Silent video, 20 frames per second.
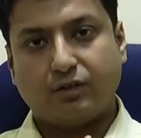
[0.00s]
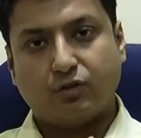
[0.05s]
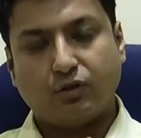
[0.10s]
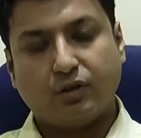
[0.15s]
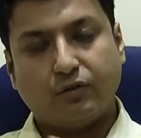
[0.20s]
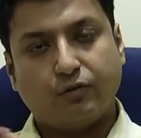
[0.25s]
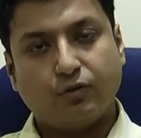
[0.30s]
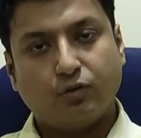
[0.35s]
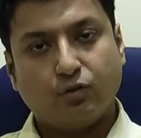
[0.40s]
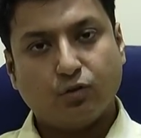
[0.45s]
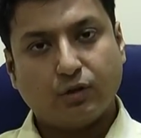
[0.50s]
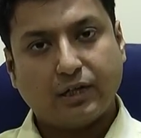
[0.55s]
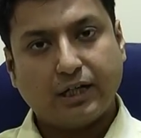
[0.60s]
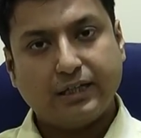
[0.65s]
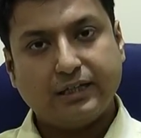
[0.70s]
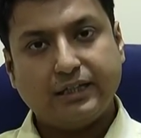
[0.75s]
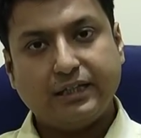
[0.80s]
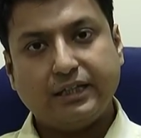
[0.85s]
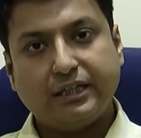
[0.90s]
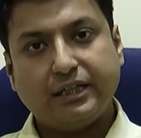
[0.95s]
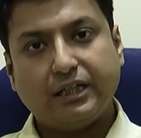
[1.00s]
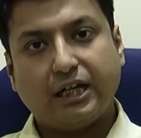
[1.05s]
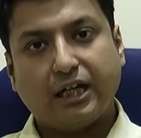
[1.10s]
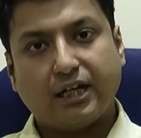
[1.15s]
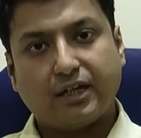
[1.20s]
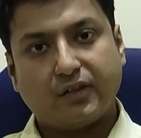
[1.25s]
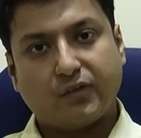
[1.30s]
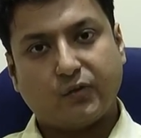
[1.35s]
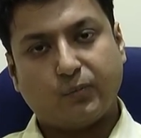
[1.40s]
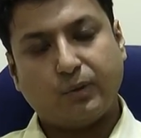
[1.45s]
So if you look at the
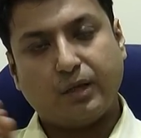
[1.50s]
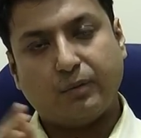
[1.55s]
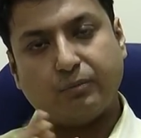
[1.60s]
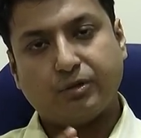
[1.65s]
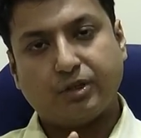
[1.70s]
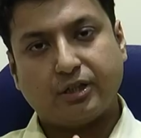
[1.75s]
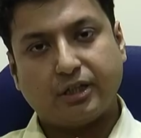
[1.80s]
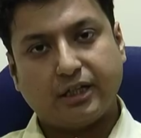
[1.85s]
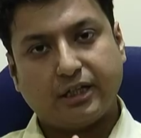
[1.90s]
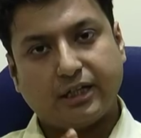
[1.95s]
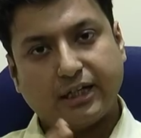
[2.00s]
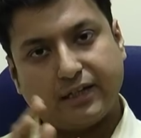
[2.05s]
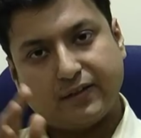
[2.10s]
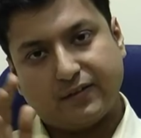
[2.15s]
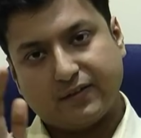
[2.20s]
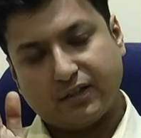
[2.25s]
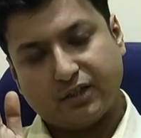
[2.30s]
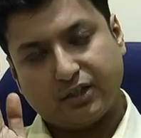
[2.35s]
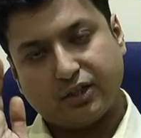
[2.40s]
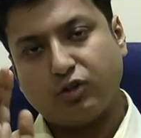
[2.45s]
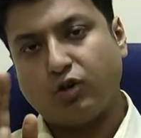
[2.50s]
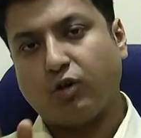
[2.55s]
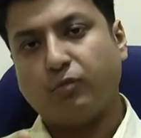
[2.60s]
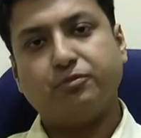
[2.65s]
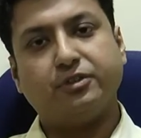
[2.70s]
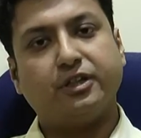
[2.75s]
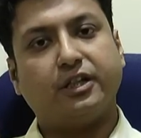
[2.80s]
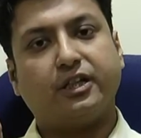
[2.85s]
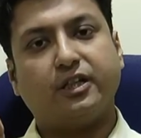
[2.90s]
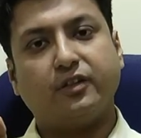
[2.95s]
ERS paper, it had certain
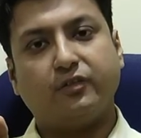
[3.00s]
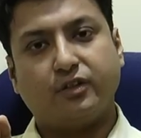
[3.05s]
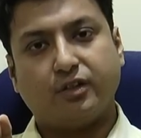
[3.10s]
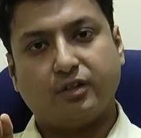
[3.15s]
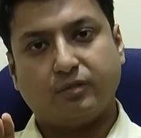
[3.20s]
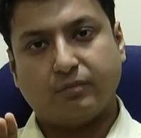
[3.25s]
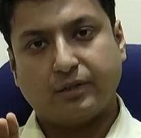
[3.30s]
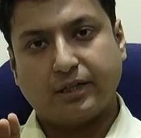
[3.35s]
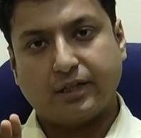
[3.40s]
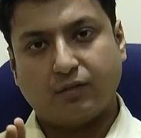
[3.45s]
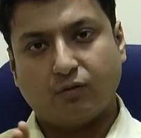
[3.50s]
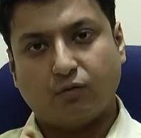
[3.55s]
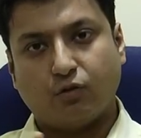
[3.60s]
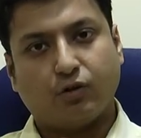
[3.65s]
objectives in mind.